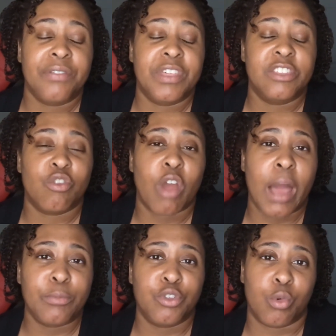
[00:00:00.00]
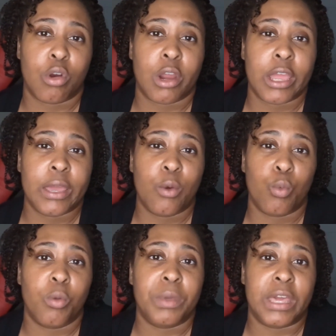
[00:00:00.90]
This crime story
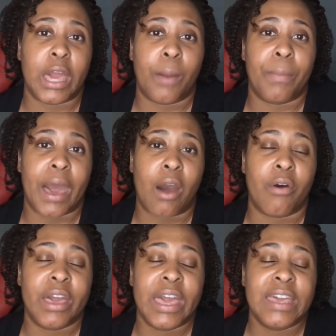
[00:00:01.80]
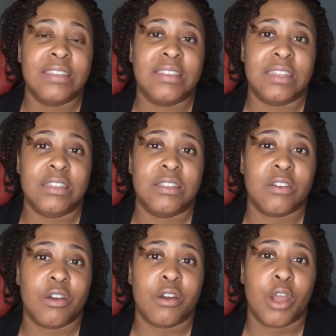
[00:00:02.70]
will be about
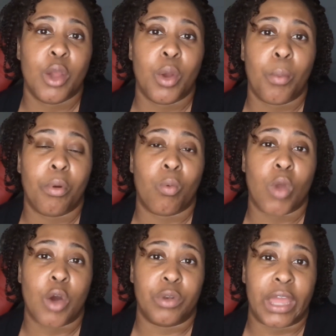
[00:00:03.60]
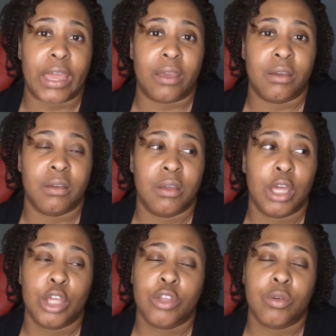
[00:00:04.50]
Cesar Barone.
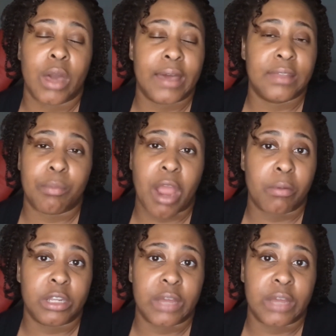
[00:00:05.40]
You guys have probably